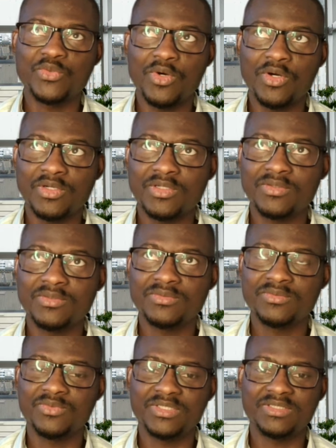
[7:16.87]
going to work
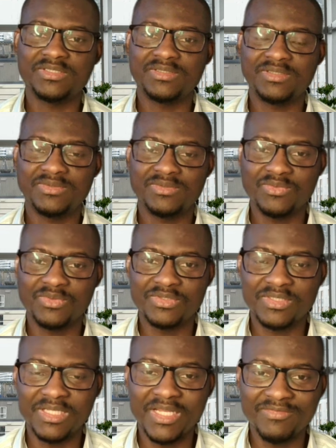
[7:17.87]
with
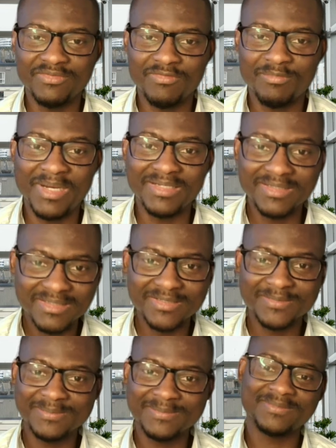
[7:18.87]
a level of panic.
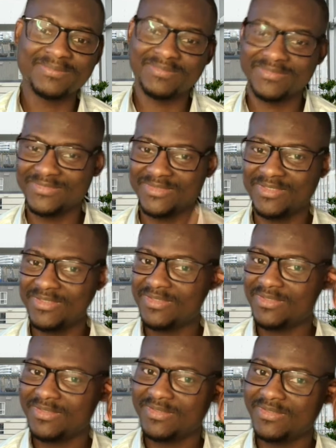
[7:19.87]

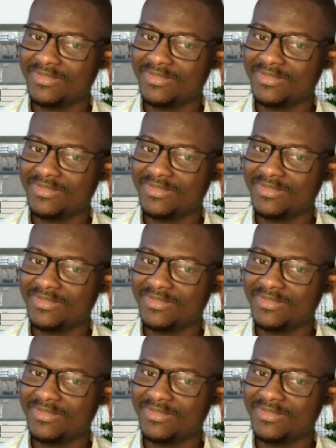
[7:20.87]
Okay.